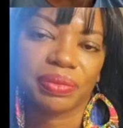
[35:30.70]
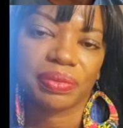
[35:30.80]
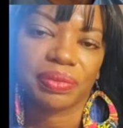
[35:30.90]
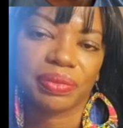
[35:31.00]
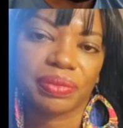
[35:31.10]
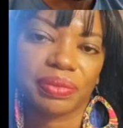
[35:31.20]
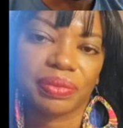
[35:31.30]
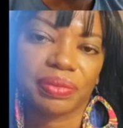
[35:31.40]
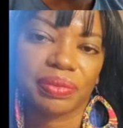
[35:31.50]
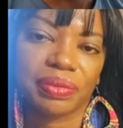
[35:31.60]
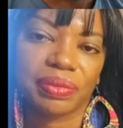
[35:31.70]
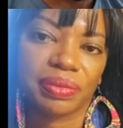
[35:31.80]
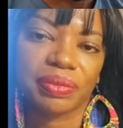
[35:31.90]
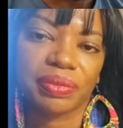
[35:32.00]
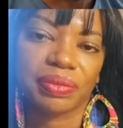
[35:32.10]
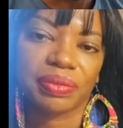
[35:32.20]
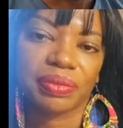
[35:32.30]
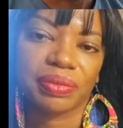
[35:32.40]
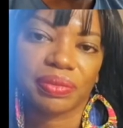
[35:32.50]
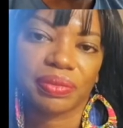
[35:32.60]

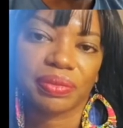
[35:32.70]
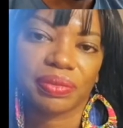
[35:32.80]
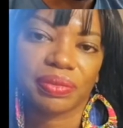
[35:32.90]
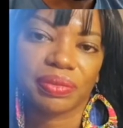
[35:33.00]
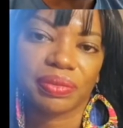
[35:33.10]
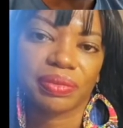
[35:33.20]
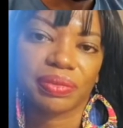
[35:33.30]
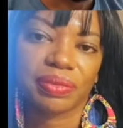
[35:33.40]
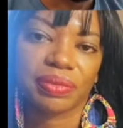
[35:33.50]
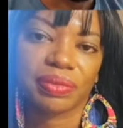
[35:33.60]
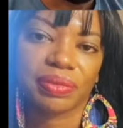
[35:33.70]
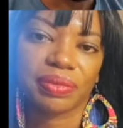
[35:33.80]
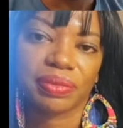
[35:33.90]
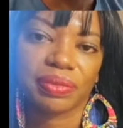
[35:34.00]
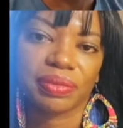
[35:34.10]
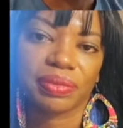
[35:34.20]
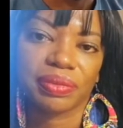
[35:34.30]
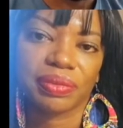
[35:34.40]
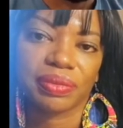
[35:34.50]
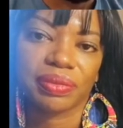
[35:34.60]

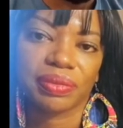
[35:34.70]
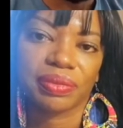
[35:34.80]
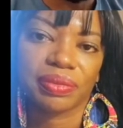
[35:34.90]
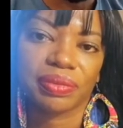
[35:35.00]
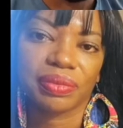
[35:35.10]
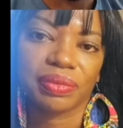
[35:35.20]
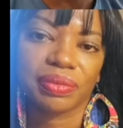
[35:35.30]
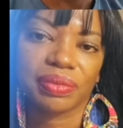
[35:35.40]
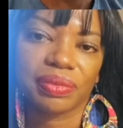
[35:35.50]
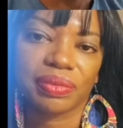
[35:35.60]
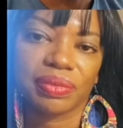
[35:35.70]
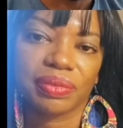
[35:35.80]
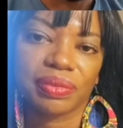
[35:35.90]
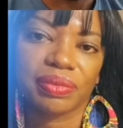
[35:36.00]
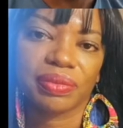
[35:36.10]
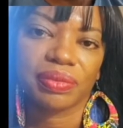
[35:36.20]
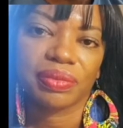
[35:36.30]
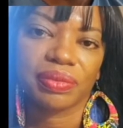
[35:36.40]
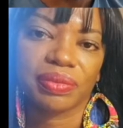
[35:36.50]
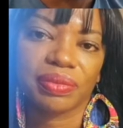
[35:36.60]

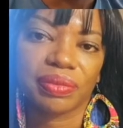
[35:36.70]
This person isn't speaking.